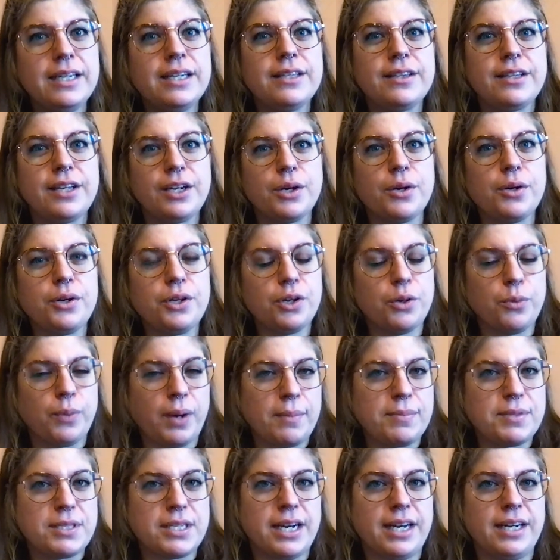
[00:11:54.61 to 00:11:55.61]
they go to your
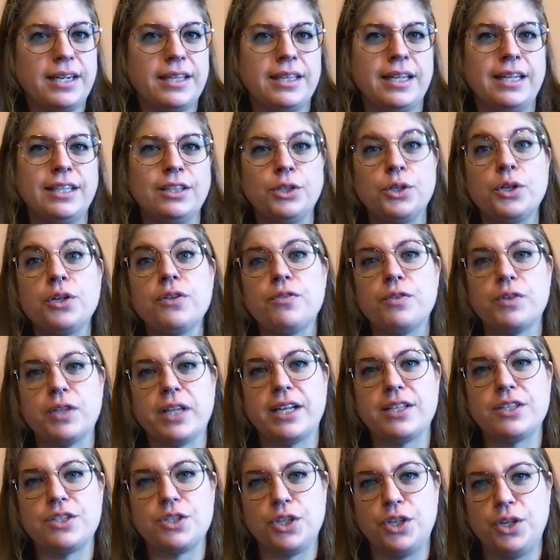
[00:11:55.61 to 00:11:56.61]
website and they look for
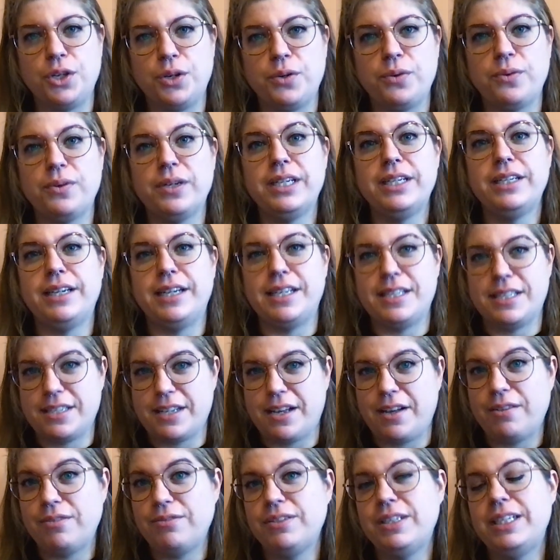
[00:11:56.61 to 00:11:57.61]
that SKU
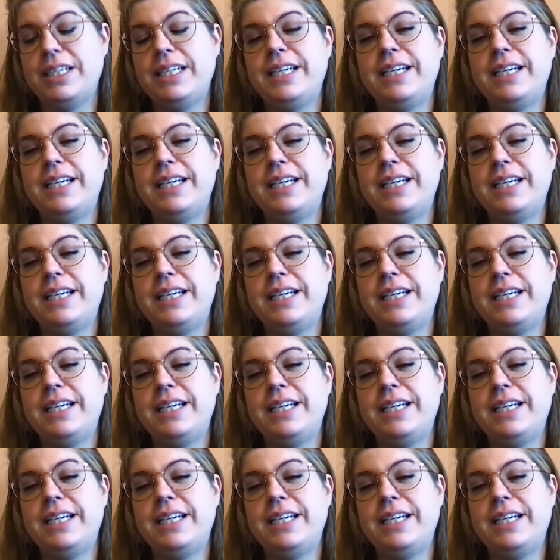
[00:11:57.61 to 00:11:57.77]
itself.